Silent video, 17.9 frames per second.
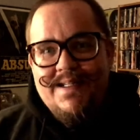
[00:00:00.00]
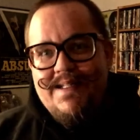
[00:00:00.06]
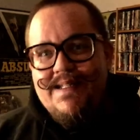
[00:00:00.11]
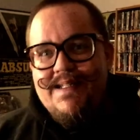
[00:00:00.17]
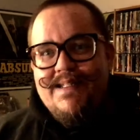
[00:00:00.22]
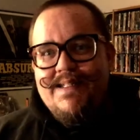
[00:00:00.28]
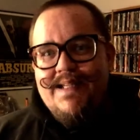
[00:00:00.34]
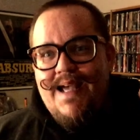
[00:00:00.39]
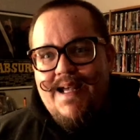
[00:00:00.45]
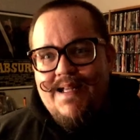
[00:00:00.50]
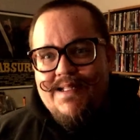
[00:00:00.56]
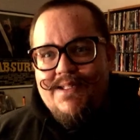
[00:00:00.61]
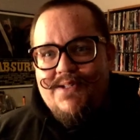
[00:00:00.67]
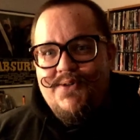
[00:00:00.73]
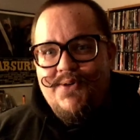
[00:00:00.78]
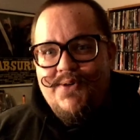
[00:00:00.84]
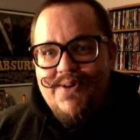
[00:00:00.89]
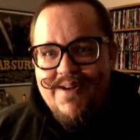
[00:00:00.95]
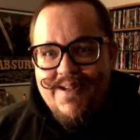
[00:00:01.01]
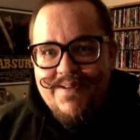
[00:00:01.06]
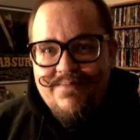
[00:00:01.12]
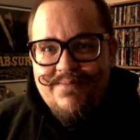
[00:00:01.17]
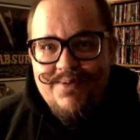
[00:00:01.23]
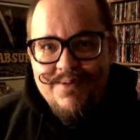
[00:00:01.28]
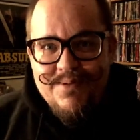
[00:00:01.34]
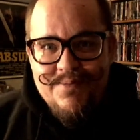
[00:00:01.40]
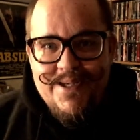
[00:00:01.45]
It's a sad story
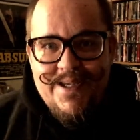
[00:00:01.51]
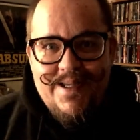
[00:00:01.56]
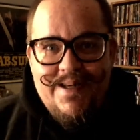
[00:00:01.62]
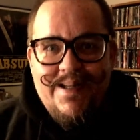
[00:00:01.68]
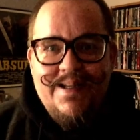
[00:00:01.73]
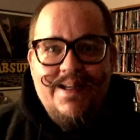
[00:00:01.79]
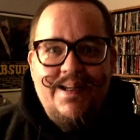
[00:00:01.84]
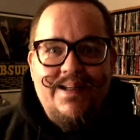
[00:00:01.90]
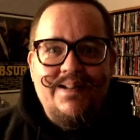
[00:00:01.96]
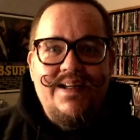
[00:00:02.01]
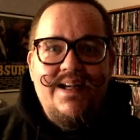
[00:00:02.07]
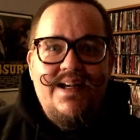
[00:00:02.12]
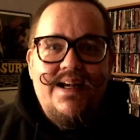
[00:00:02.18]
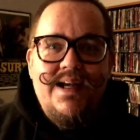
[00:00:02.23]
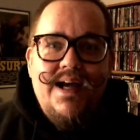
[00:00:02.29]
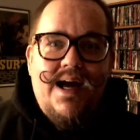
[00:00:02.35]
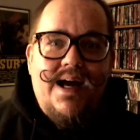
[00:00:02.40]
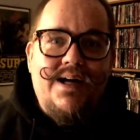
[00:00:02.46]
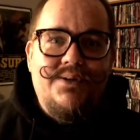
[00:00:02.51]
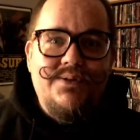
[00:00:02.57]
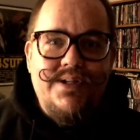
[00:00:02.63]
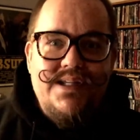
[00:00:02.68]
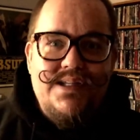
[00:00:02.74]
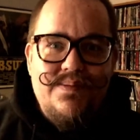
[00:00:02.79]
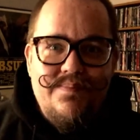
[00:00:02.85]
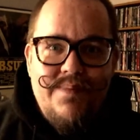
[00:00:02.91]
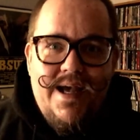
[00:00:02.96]
from the beginning, and how
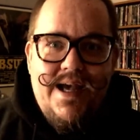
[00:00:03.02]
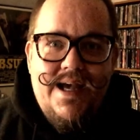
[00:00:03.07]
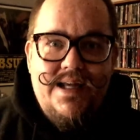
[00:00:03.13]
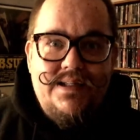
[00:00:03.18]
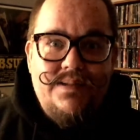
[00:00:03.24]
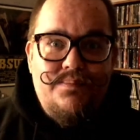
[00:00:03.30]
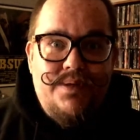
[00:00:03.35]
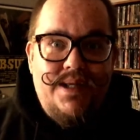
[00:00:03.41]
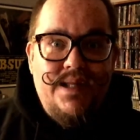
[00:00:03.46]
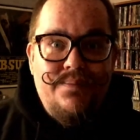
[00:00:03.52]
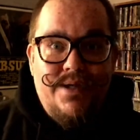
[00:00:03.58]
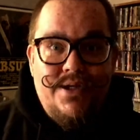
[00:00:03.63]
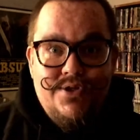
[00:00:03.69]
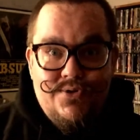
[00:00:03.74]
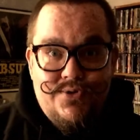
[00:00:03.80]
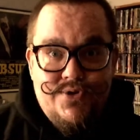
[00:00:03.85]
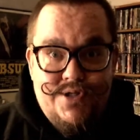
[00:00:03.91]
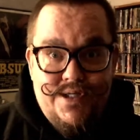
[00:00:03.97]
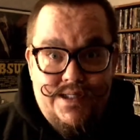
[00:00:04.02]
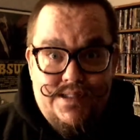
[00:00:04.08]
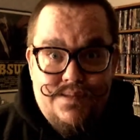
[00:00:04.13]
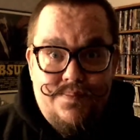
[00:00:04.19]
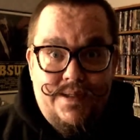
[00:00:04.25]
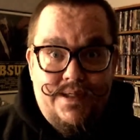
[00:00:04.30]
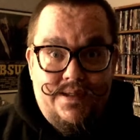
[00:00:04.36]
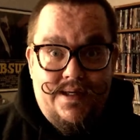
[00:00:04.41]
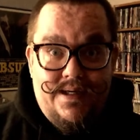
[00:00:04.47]
this man, played by George
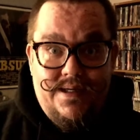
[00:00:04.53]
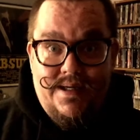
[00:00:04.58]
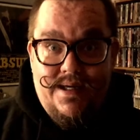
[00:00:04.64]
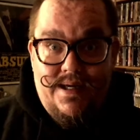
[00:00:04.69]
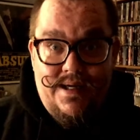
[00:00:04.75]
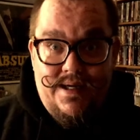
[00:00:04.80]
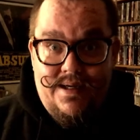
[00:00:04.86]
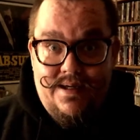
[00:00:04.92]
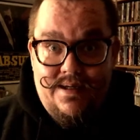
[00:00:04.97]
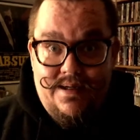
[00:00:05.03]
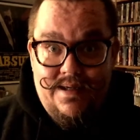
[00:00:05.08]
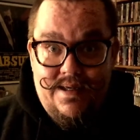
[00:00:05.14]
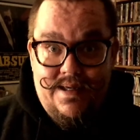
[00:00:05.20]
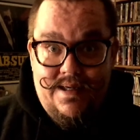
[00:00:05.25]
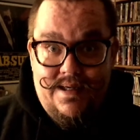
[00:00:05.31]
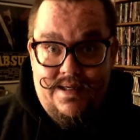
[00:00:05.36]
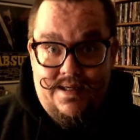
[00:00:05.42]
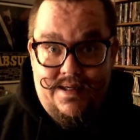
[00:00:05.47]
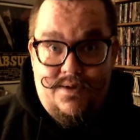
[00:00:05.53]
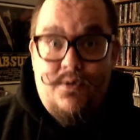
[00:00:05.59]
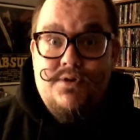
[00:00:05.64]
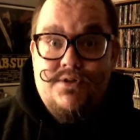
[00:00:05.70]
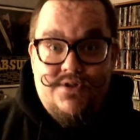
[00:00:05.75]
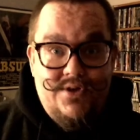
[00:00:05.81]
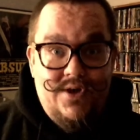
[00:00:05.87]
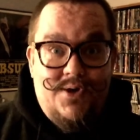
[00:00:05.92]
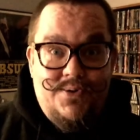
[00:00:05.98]
Eastman,
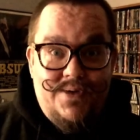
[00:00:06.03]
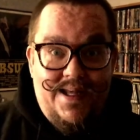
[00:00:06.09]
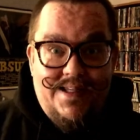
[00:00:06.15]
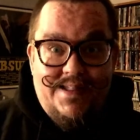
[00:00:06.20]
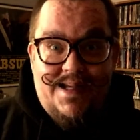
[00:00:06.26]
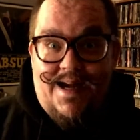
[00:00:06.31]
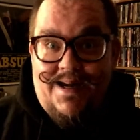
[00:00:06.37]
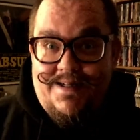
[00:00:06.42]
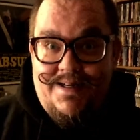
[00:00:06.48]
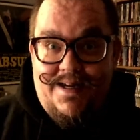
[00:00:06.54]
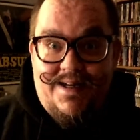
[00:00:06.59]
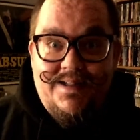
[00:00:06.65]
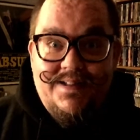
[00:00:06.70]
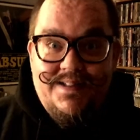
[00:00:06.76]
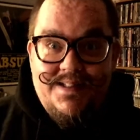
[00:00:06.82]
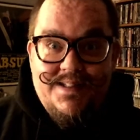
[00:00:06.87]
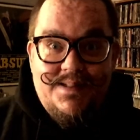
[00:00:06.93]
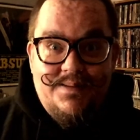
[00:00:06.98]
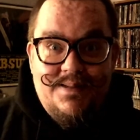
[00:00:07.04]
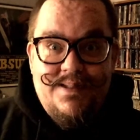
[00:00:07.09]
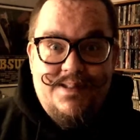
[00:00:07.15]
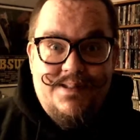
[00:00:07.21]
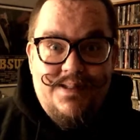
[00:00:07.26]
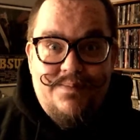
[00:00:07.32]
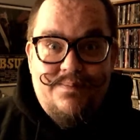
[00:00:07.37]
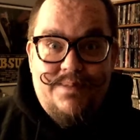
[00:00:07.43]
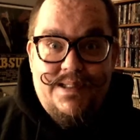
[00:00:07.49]
also known as Aka,
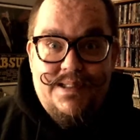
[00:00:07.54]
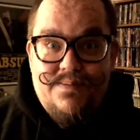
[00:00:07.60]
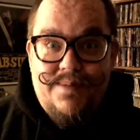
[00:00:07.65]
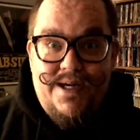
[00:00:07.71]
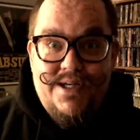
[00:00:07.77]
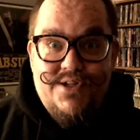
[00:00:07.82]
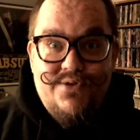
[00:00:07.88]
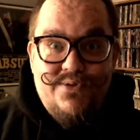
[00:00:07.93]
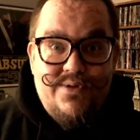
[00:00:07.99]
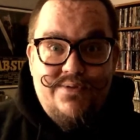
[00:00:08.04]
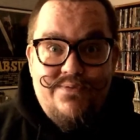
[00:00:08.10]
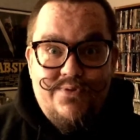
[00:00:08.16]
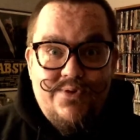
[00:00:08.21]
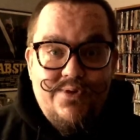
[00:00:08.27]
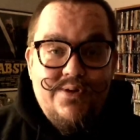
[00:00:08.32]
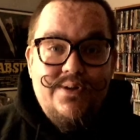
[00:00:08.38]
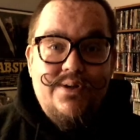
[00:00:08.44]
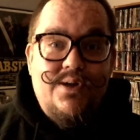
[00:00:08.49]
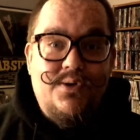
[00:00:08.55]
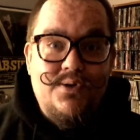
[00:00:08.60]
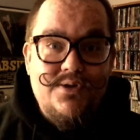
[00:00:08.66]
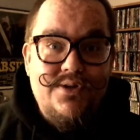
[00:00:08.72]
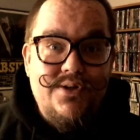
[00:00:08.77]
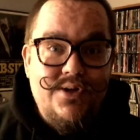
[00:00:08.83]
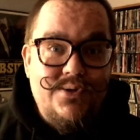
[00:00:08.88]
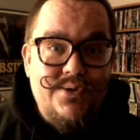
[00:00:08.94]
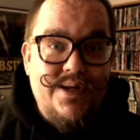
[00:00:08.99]
is my short for
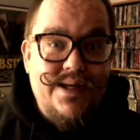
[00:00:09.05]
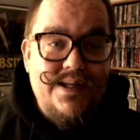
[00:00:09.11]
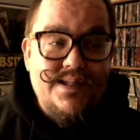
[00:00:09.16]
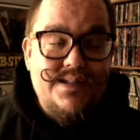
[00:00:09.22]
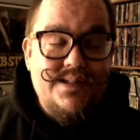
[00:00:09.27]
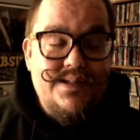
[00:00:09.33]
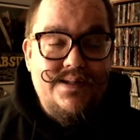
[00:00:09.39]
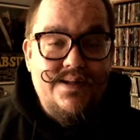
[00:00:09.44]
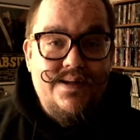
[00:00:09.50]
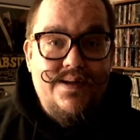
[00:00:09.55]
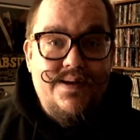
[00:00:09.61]
also known as